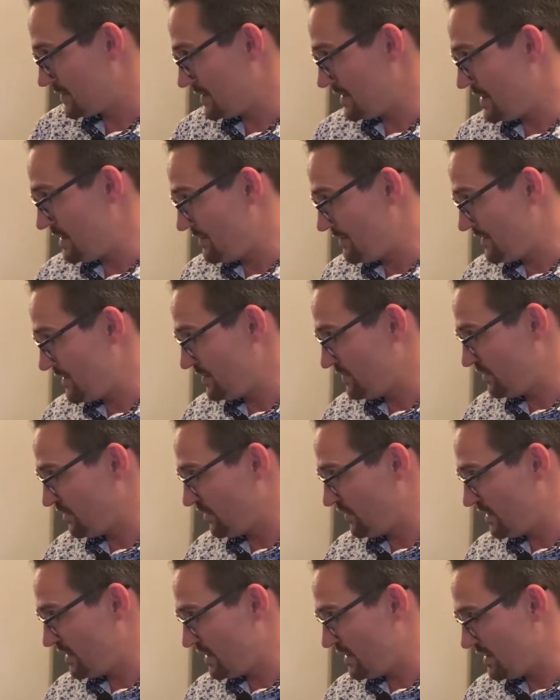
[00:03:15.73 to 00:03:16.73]

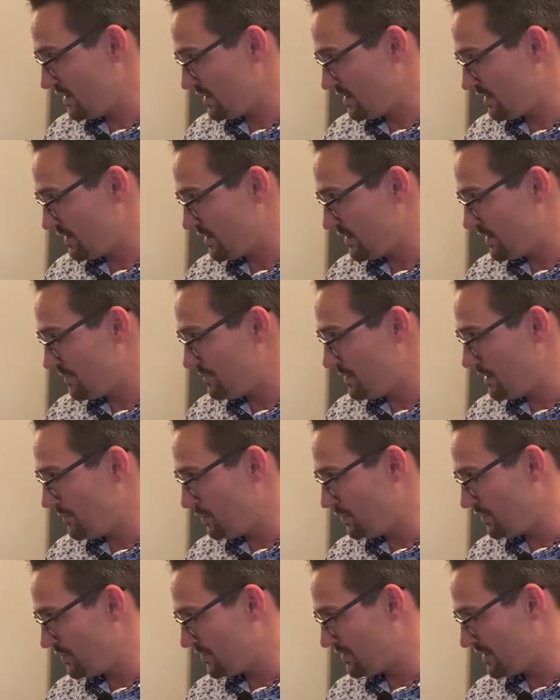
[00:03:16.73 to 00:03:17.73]
eventually the
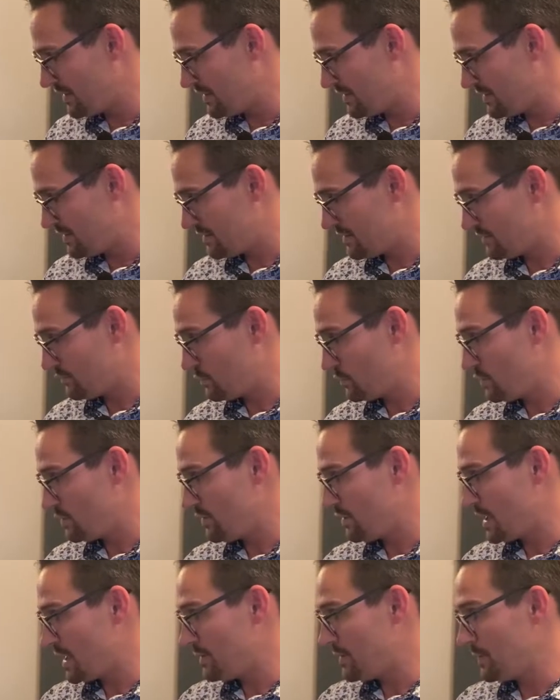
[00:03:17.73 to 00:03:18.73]
bubbles will
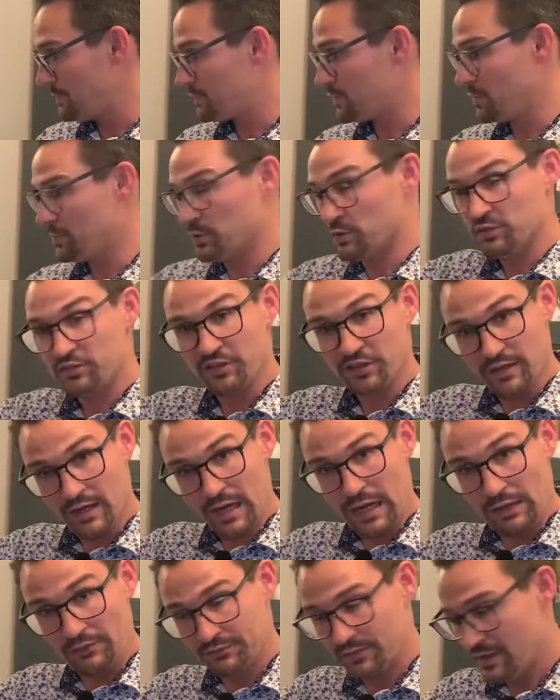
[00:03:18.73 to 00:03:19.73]
come up to push it
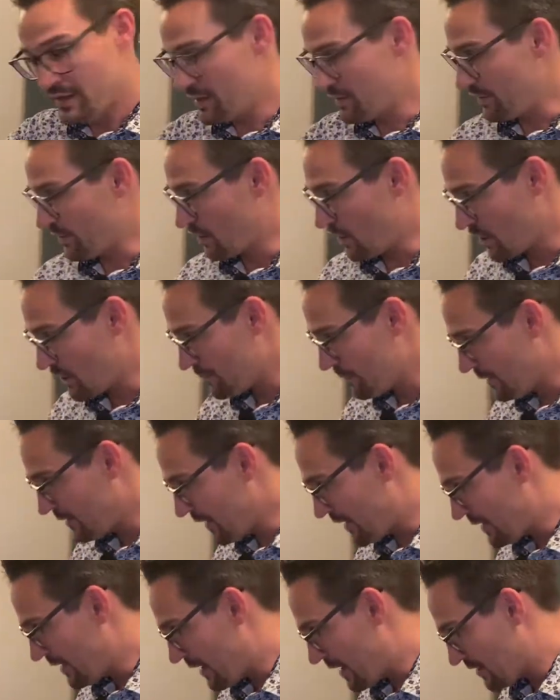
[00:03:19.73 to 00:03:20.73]
off. The carbon
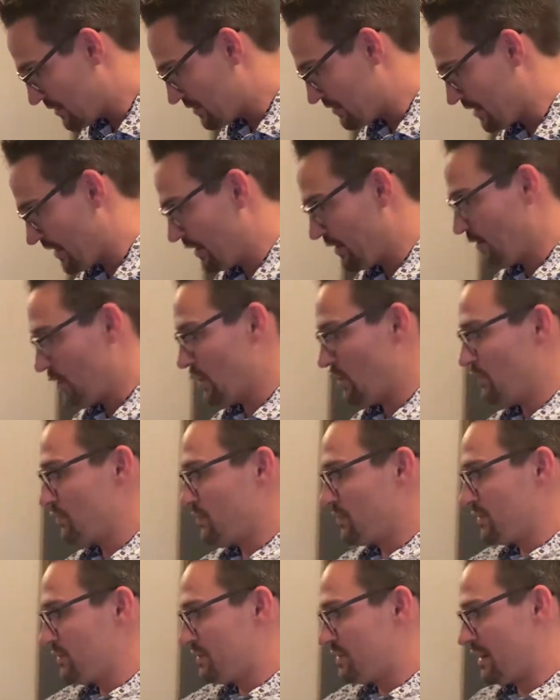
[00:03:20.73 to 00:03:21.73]
dioxide
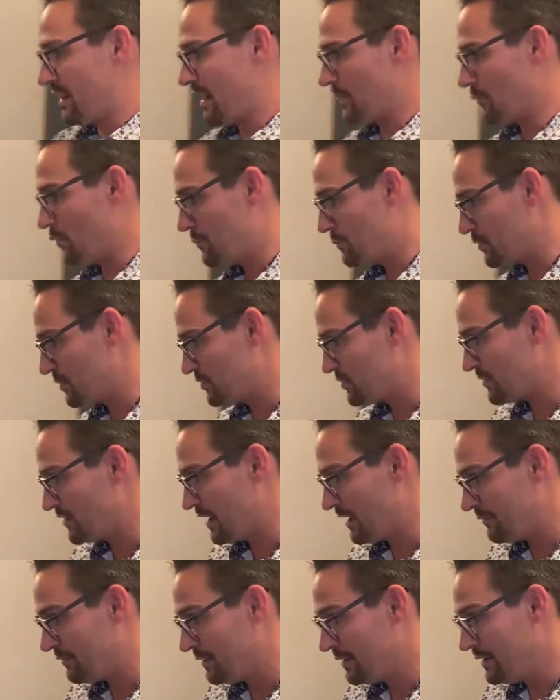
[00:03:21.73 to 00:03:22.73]
over the time will push it
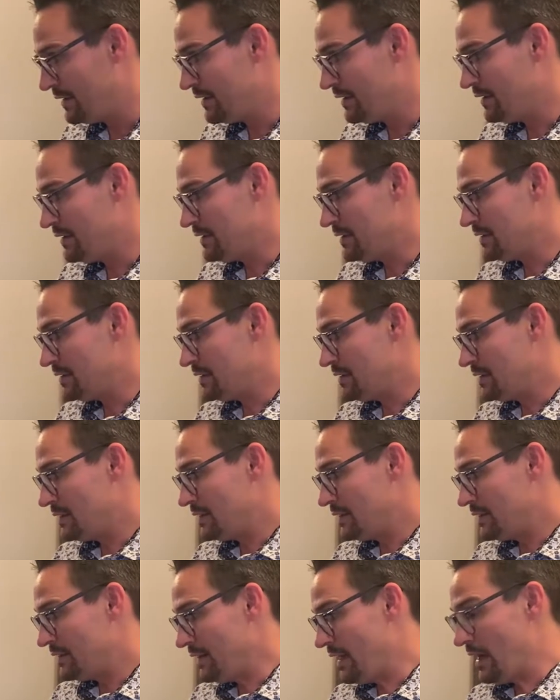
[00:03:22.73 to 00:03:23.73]
off.
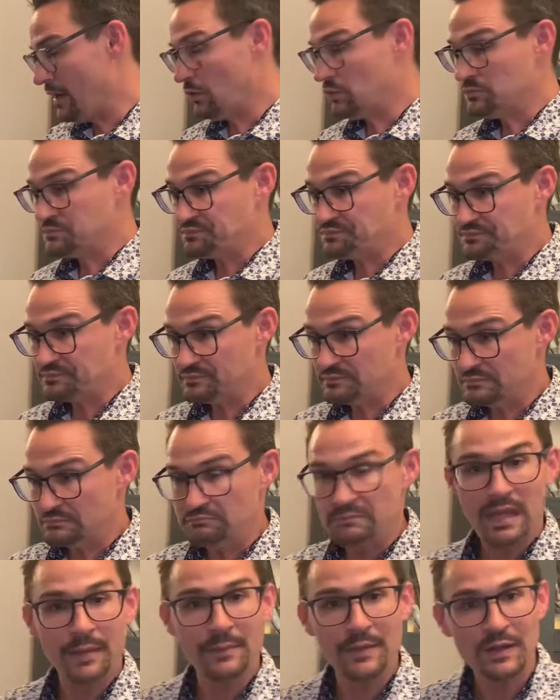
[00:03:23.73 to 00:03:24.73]
Now,
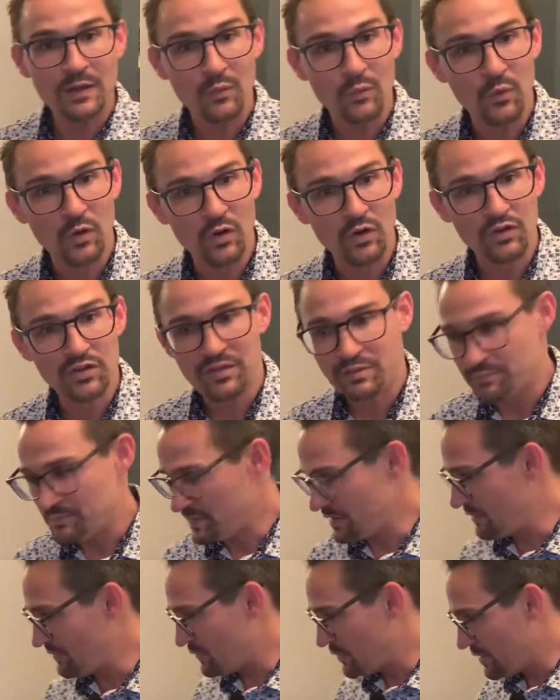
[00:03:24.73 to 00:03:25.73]
maybe it won't
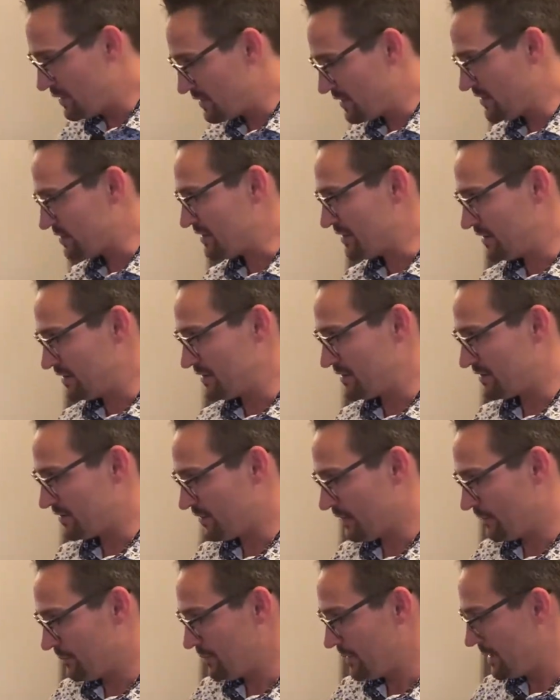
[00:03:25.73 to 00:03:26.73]
if it doesn't get
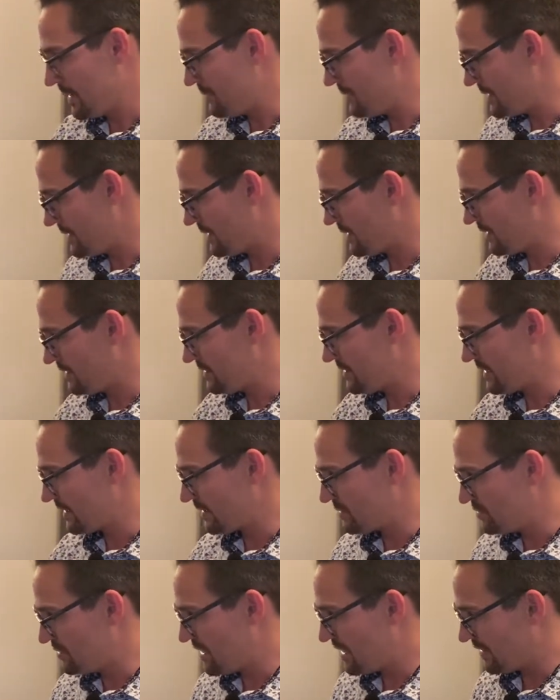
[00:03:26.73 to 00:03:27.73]
disturbed, but I'm not going to take a
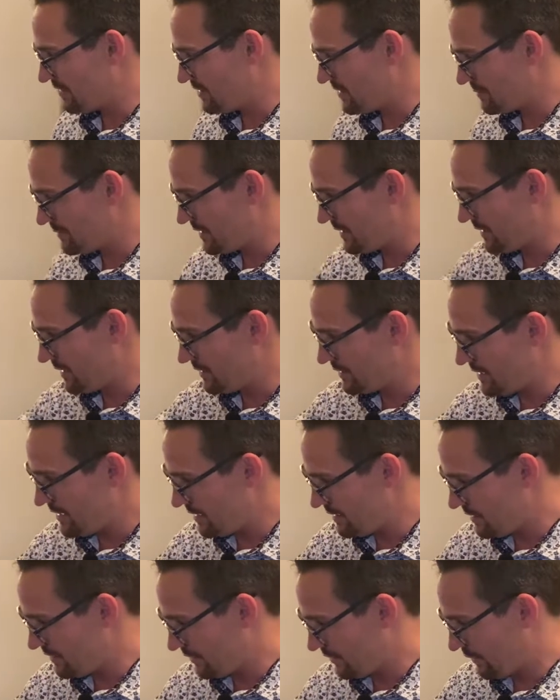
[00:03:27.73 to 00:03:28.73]
chance. I'm going to get
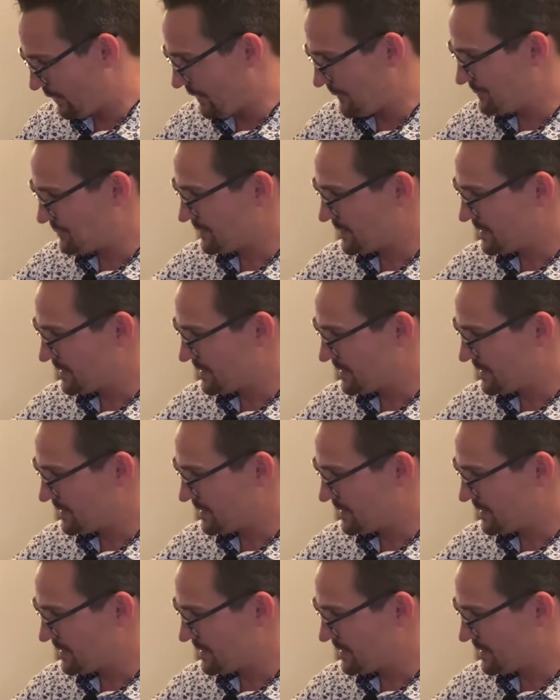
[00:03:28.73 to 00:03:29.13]
that in there,